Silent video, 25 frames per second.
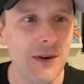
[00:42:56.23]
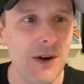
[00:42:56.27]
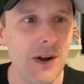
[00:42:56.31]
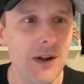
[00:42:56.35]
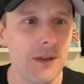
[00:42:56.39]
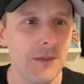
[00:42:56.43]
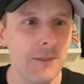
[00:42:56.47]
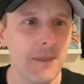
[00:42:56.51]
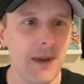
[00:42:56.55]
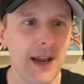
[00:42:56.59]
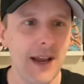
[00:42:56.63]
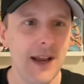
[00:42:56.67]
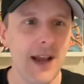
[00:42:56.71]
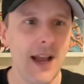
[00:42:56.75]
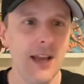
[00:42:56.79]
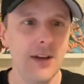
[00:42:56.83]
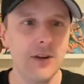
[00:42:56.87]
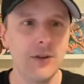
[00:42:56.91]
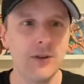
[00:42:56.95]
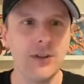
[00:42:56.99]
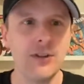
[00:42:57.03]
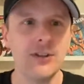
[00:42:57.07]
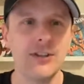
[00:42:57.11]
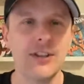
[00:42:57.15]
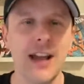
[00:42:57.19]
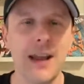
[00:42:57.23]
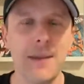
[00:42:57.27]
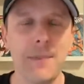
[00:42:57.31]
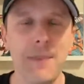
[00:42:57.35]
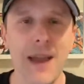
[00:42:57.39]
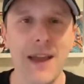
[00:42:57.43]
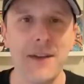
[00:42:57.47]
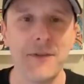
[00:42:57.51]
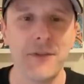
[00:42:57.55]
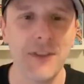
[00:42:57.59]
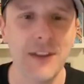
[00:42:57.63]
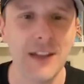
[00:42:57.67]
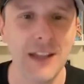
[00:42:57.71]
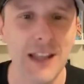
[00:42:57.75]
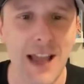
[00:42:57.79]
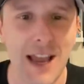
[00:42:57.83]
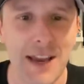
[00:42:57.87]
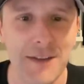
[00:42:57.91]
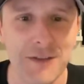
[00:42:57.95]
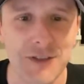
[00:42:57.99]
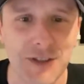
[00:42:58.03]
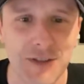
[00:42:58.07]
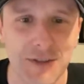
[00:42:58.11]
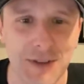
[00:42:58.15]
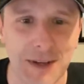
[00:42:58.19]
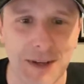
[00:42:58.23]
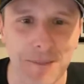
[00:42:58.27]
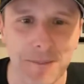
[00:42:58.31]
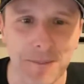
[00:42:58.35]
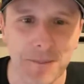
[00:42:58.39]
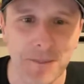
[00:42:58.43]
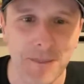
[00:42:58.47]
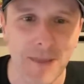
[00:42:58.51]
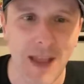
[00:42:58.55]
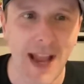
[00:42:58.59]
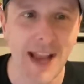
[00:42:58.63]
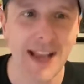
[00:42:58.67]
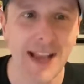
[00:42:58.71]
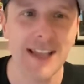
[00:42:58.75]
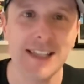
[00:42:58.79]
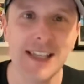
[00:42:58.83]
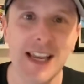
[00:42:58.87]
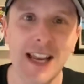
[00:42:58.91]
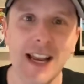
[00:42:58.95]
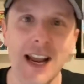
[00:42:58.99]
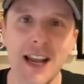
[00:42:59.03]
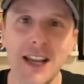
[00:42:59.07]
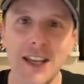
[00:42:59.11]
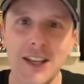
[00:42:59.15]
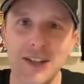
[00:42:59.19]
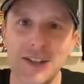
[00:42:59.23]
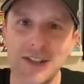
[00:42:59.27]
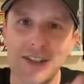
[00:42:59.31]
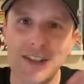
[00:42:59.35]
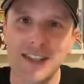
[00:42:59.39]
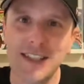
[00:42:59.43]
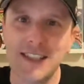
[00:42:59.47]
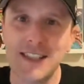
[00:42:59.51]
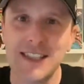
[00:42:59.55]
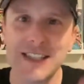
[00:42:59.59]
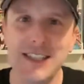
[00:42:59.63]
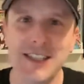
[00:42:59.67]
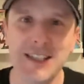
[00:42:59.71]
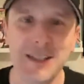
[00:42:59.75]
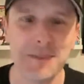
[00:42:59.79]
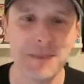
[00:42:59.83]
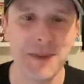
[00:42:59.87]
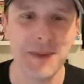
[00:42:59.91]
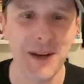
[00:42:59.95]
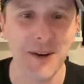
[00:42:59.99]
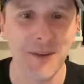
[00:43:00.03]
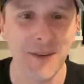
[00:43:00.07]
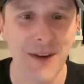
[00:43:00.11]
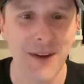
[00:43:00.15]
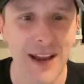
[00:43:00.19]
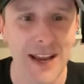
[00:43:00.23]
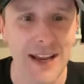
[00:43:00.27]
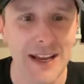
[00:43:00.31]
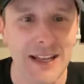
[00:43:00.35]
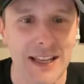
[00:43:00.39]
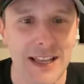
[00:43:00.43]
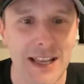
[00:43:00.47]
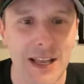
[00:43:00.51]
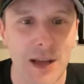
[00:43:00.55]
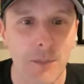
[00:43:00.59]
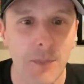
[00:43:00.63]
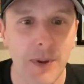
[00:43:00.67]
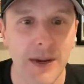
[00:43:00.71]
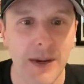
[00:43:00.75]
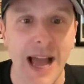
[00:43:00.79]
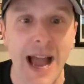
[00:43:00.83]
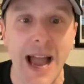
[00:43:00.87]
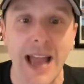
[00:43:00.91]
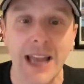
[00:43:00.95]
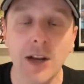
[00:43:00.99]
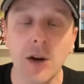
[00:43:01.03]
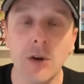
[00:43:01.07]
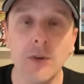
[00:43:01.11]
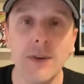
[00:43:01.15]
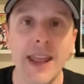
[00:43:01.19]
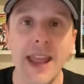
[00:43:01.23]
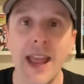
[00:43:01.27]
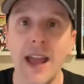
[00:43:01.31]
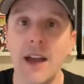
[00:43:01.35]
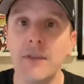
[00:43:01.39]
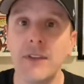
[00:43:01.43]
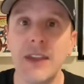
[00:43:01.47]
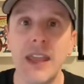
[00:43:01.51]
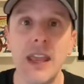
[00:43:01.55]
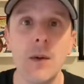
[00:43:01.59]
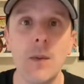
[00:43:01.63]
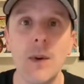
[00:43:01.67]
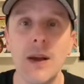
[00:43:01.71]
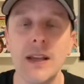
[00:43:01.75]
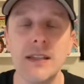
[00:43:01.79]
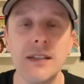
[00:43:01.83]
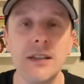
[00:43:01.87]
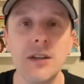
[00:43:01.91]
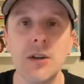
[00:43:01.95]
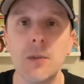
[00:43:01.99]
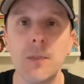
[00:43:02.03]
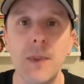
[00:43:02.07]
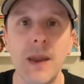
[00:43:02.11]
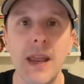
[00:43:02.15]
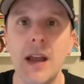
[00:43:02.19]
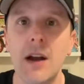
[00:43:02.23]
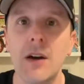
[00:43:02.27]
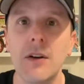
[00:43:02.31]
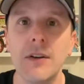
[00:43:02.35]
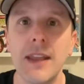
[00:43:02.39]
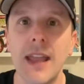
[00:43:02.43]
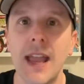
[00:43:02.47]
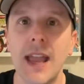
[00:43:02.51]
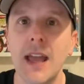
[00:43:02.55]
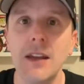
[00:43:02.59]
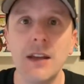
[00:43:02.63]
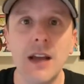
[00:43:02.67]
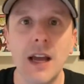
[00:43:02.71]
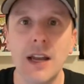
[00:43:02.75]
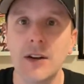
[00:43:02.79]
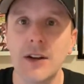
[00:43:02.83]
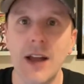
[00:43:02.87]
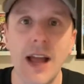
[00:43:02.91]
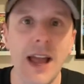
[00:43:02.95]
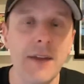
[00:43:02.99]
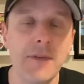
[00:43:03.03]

Well, my I don't use iPad for the live stream because I, I got to use the system here, right? But I don't have KYC or payout yet. I don't.